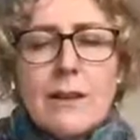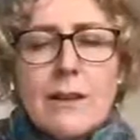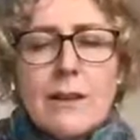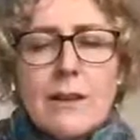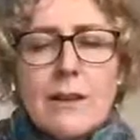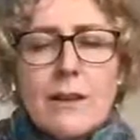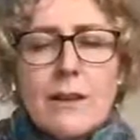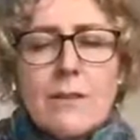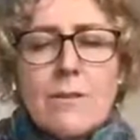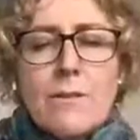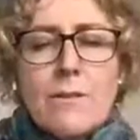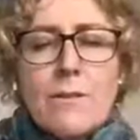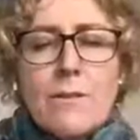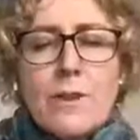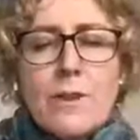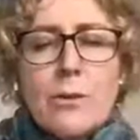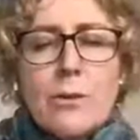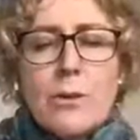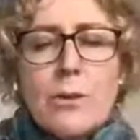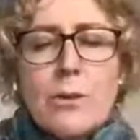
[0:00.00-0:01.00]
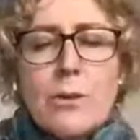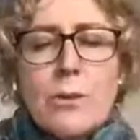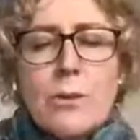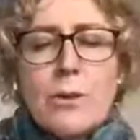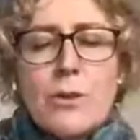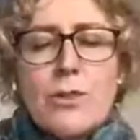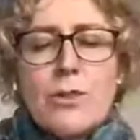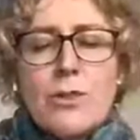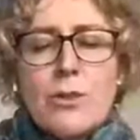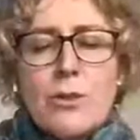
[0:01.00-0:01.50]
that's filled
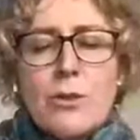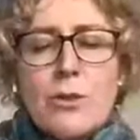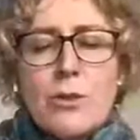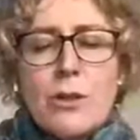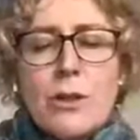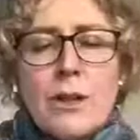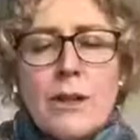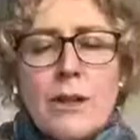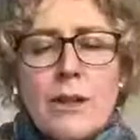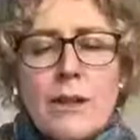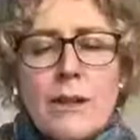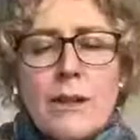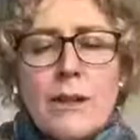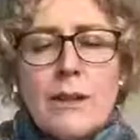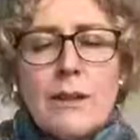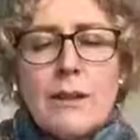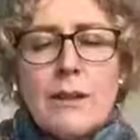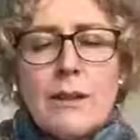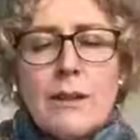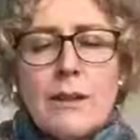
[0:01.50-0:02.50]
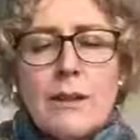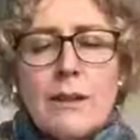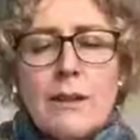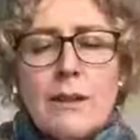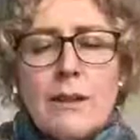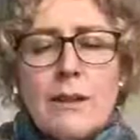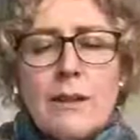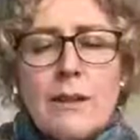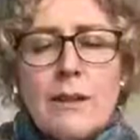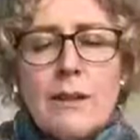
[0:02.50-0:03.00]
with joy,
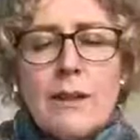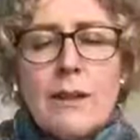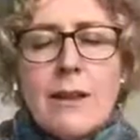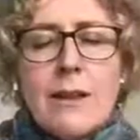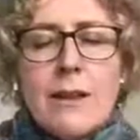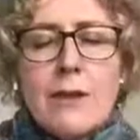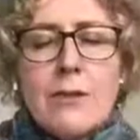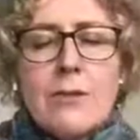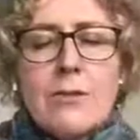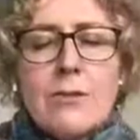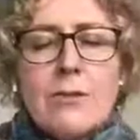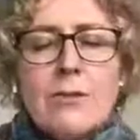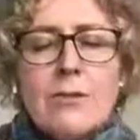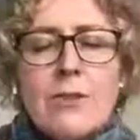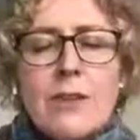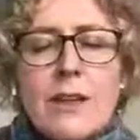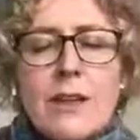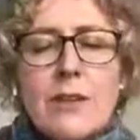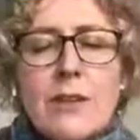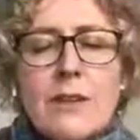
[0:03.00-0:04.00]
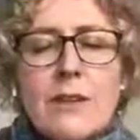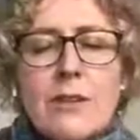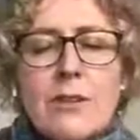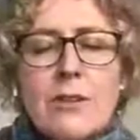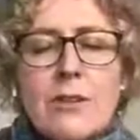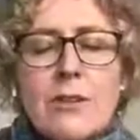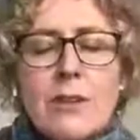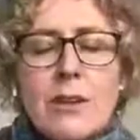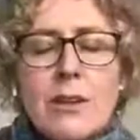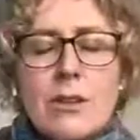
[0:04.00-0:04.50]
love,
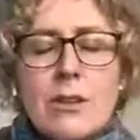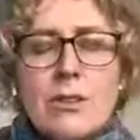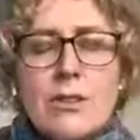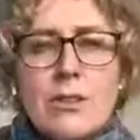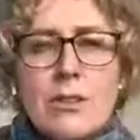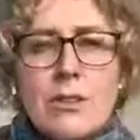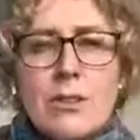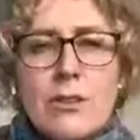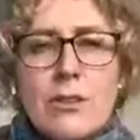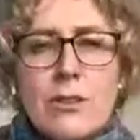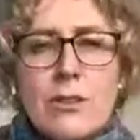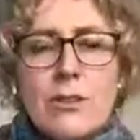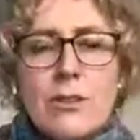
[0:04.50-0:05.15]
and gratitude.